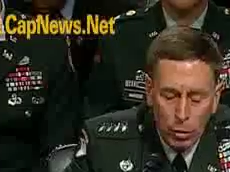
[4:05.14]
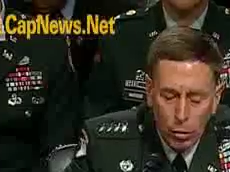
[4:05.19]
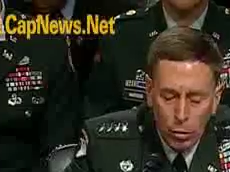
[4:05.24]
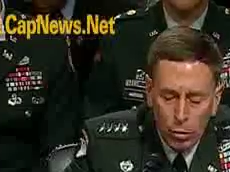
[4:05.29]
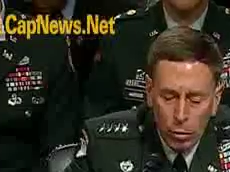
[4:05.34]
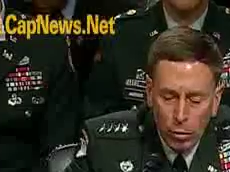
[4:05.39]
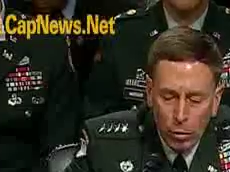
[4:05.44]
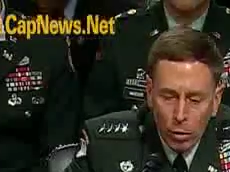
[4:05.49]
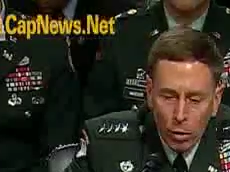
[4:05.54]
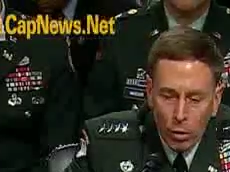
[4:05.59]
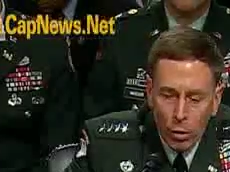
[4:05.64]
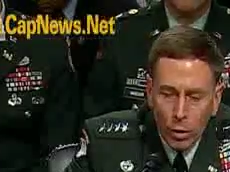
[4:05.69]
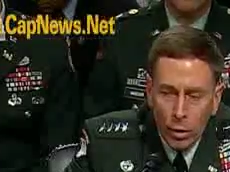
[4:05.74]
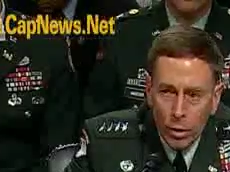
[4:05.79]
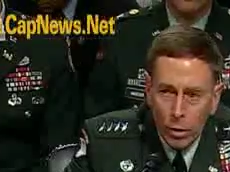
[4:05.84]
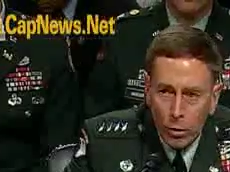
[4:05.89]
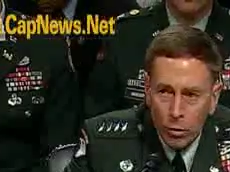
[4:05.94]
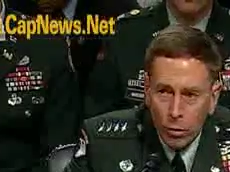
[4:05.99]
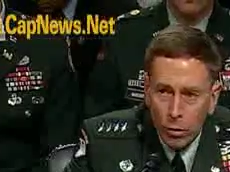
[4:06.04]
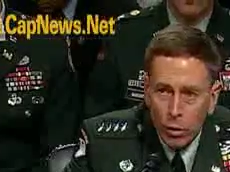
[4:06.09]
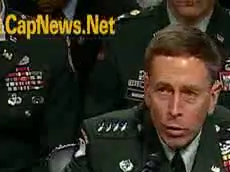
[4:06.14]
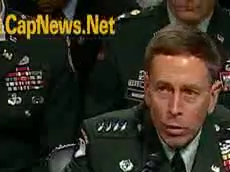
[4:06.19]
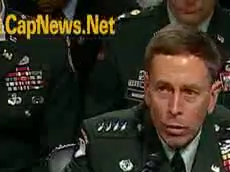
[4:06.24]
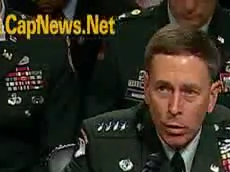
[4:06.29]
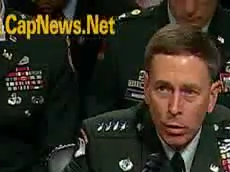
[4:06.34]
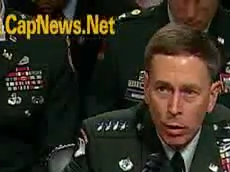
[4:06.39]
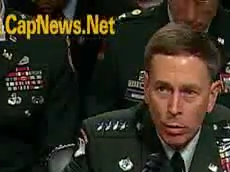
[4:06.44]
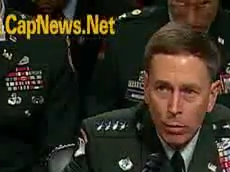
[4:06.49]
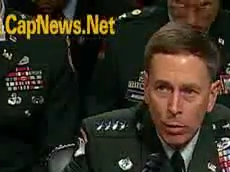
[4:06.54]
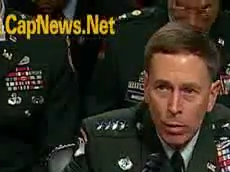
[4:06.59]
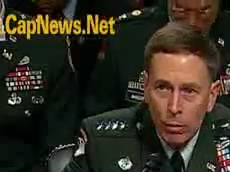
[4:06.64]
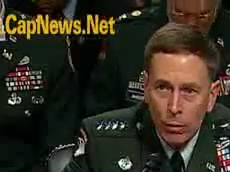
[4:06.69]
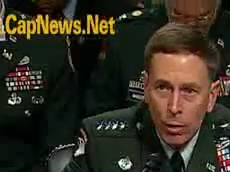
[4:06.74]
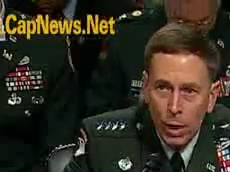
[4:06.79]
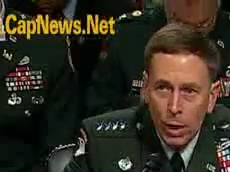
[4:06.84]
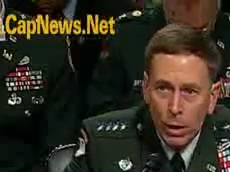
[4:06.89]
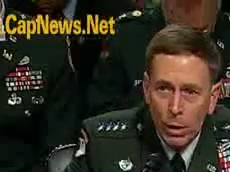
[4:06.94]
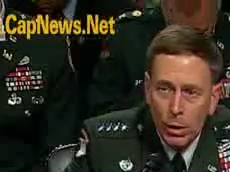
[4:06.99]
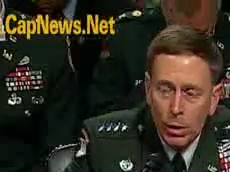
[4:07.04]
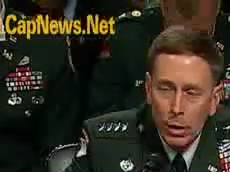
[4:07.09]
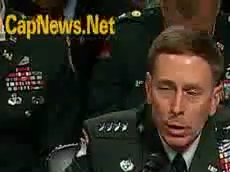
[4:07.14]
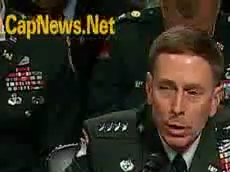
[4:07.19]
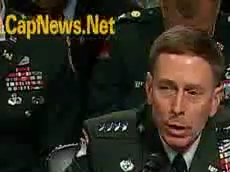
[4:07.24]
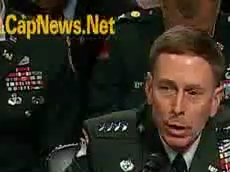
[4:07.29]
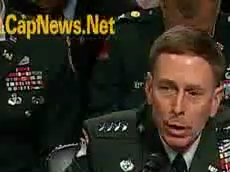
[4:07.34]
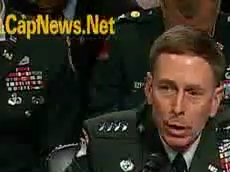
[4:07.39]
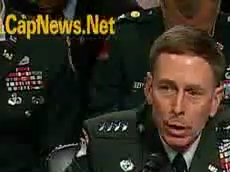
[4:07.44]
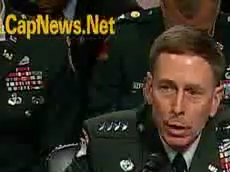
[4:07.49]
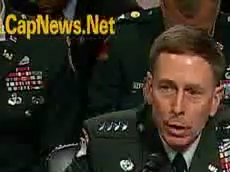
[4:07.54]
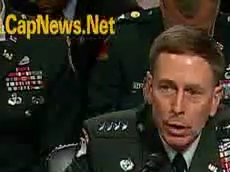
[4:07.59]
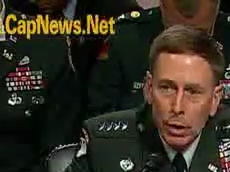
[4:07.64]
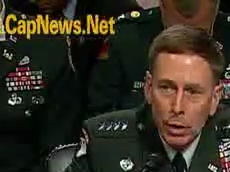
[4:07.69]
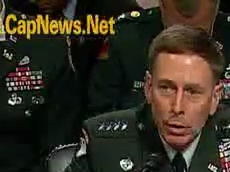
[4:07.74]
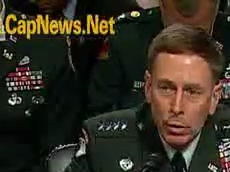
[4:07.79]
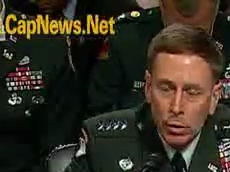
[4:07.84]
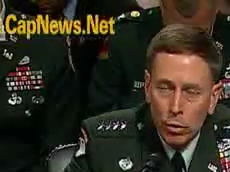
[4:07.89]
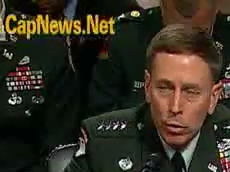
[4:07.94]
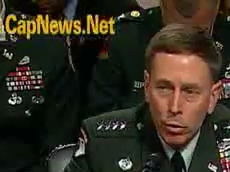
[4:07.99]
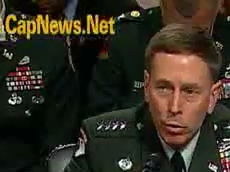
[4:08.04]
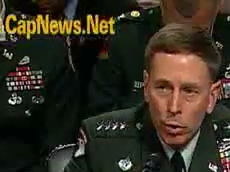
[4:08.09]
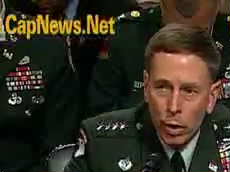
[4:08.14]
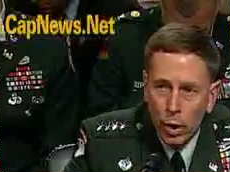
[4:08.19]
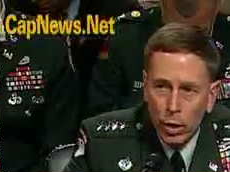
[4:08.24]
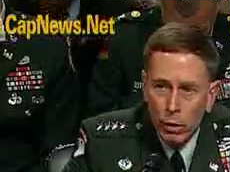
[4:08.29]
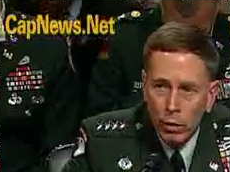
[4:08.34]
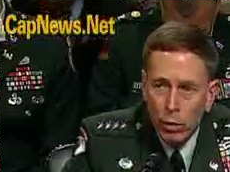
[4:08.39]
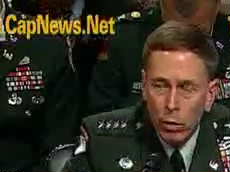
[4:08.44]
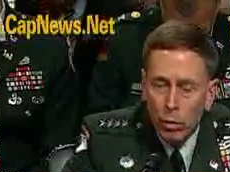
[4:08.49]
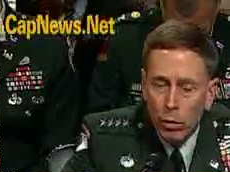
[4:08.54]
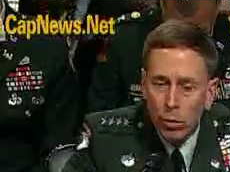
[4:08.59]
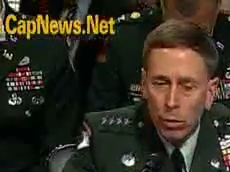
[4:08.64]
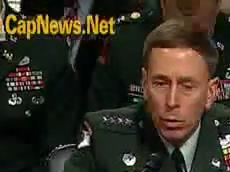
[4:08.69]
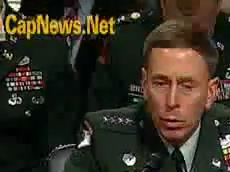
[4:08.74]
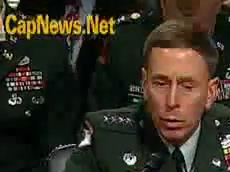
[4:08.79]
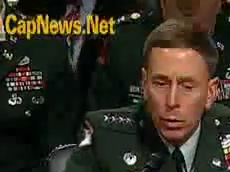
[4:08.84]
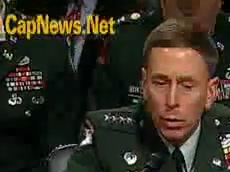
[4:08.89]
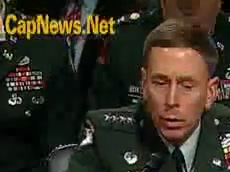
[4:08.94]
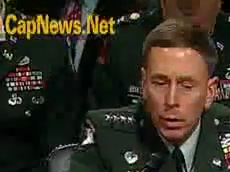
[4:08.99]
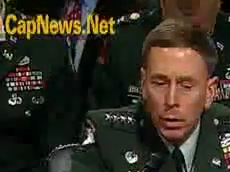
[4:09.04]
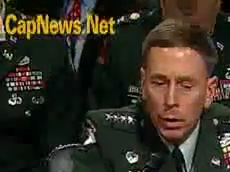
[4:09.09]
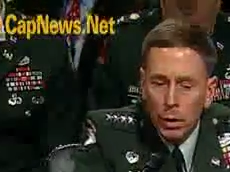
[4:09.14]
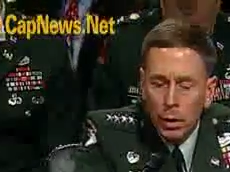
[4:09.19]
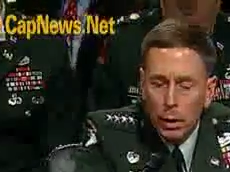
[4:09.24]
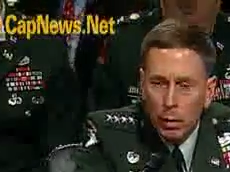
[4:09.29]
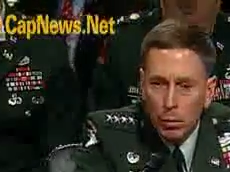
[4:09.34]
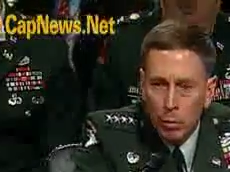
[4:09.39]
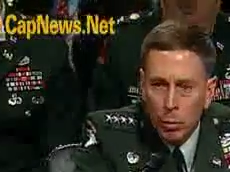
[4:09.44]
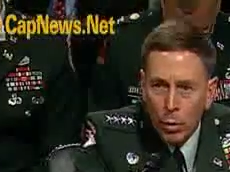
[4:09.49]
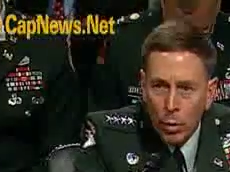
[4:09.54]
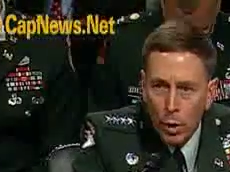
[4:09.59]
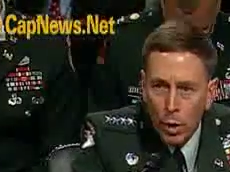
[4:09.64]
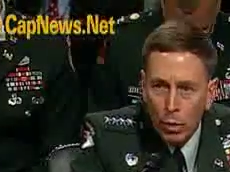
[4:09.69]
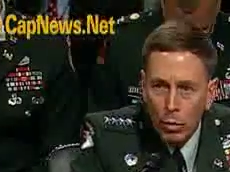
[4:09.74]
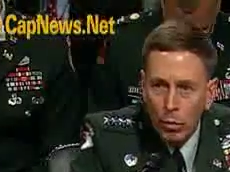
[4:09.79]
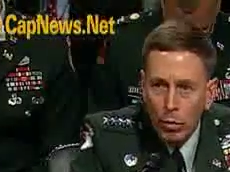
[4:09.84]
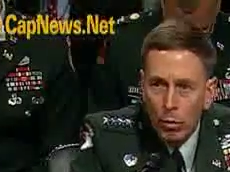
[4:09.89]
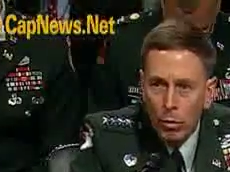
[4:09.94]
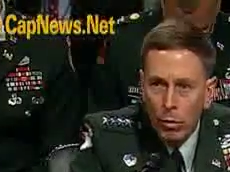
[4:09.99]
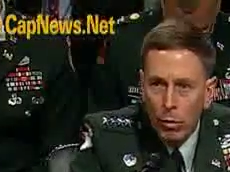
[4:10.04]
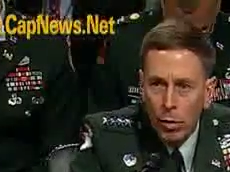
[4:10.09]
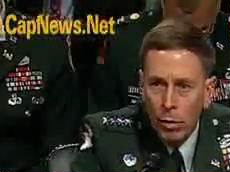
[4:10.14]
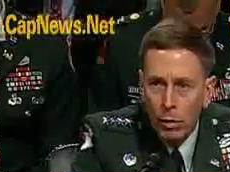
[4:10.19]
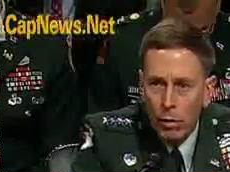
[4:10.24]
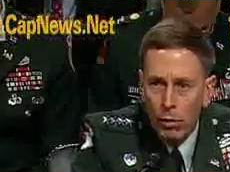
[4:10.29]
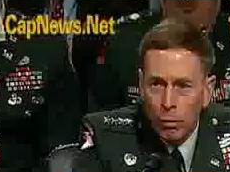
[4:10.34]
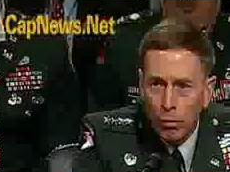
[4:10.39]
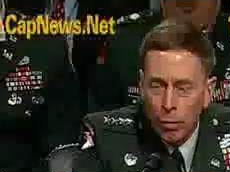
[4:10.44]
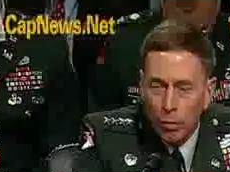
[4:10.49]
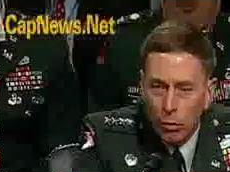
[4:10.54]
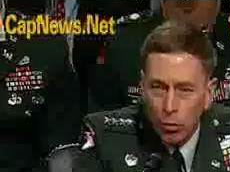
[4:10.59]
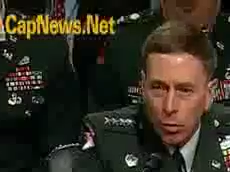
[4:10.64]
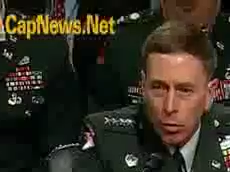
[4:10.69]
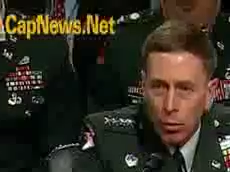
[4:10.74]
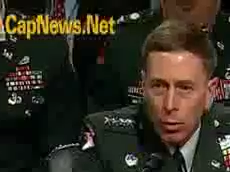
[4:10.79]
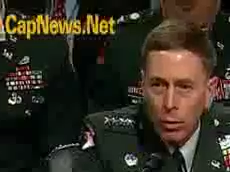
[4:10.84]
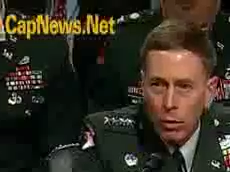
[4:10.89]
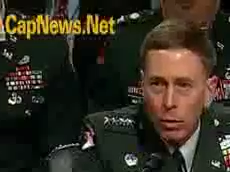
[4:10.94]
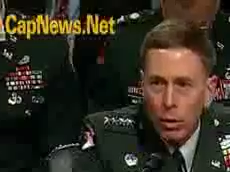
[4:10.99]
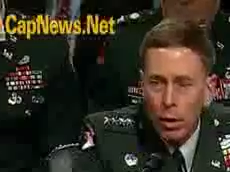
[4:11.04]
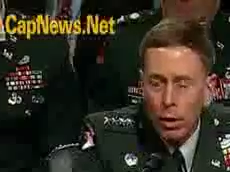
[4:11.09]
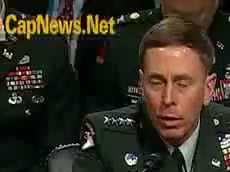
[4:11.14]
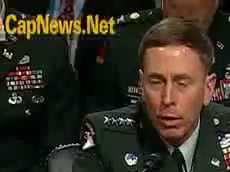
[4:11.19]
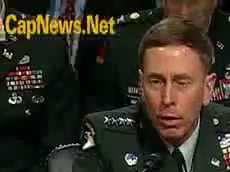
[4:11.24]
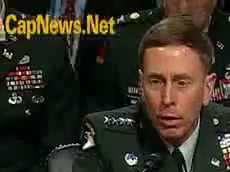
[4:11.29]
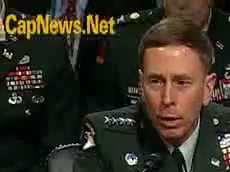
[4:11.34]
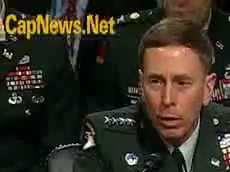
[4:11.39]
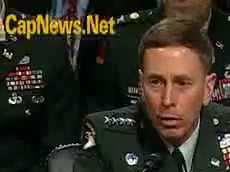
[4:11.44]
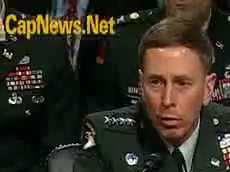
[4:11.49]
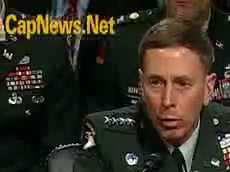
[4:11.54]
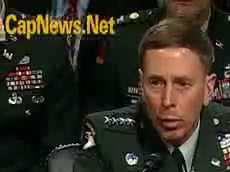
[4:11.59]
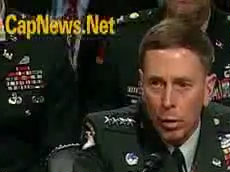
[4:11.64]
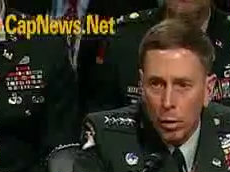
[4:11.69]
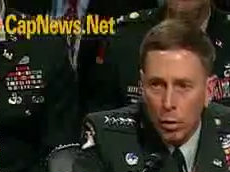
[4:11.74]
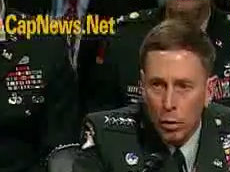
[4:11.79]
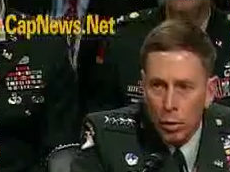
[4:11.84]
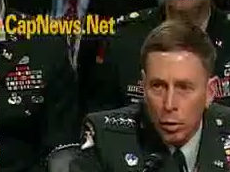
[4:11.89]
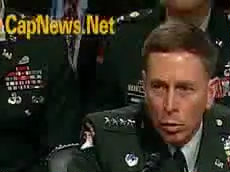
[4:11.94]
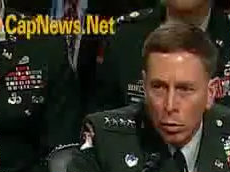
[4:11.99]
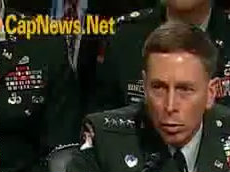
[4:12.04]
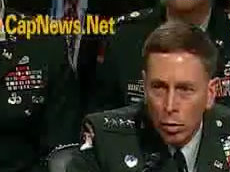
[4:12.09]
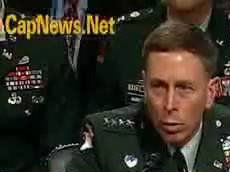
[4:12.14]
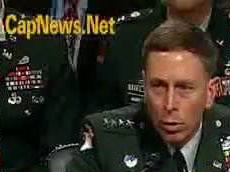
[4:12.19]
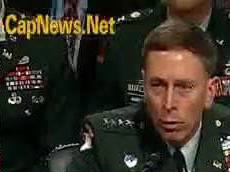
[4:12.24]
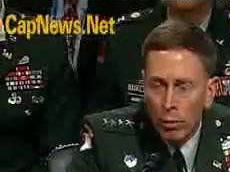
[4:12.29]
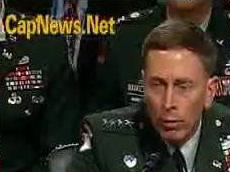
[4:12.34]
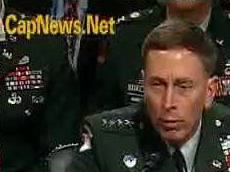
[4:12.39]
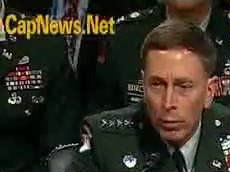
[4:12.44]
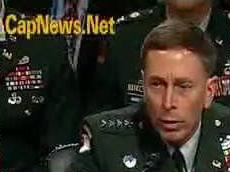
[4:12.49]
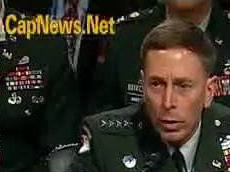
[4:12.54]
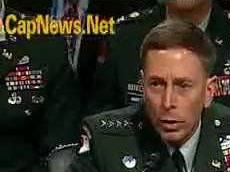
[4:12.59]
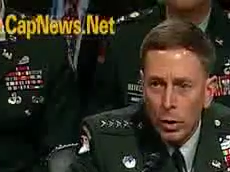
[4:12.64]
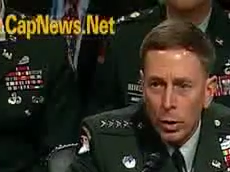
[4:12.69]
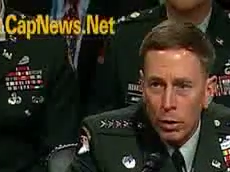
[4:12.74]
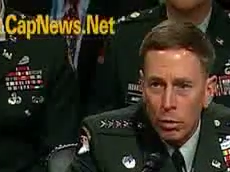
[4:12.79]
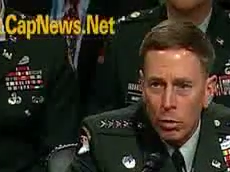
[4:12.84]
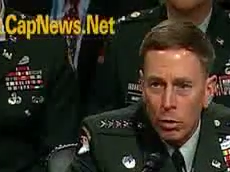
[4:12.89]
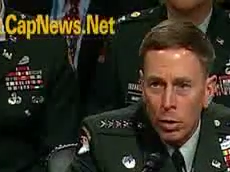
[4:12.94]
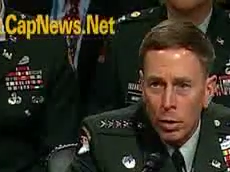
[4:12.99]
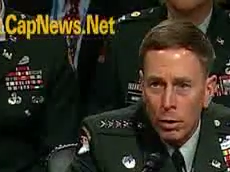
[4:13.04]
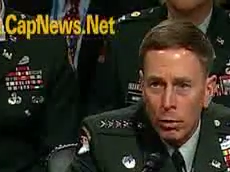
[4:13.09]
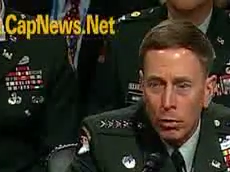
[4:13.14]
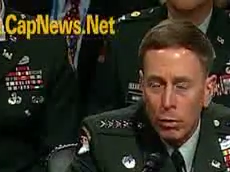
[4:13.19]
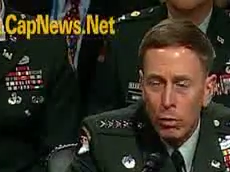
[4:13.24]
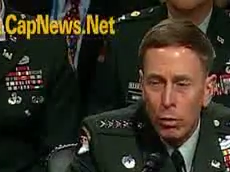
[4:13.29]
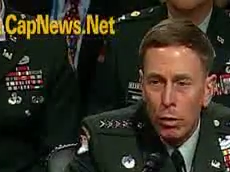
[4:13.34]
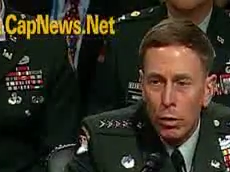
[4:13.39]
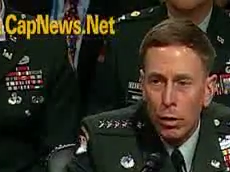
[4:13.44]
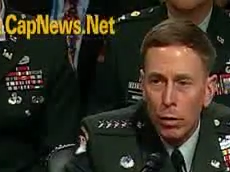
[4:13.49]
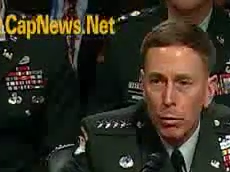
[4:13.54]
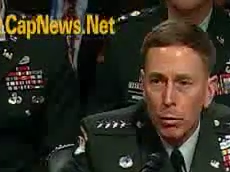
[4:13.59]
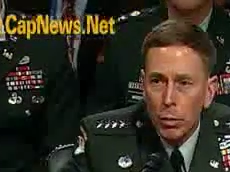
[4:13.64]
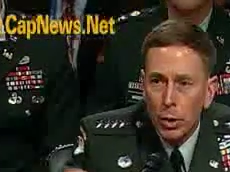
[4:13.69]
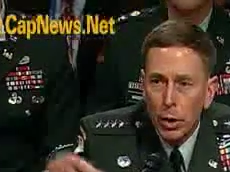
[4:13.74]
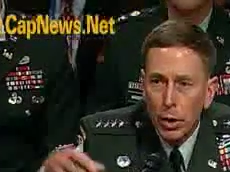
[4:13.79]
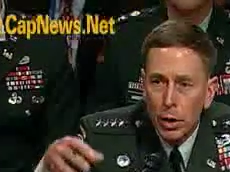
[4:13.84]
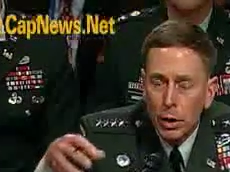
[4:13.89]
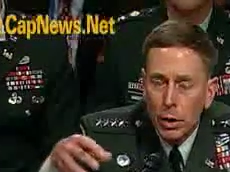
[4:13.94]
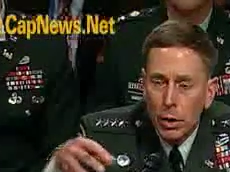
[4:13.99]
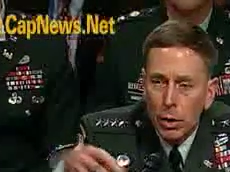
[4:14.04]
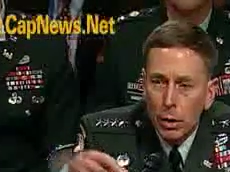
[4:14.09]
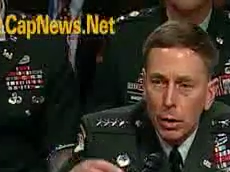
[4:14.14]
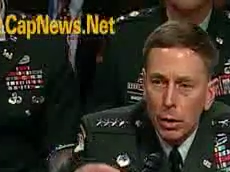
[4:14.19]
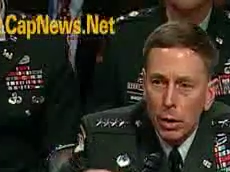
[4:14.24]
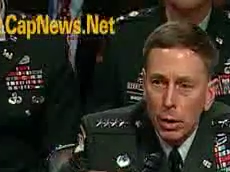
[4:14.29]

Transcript: two-star and a senior diplomat, to try to embrace and facilitate these local initiatives being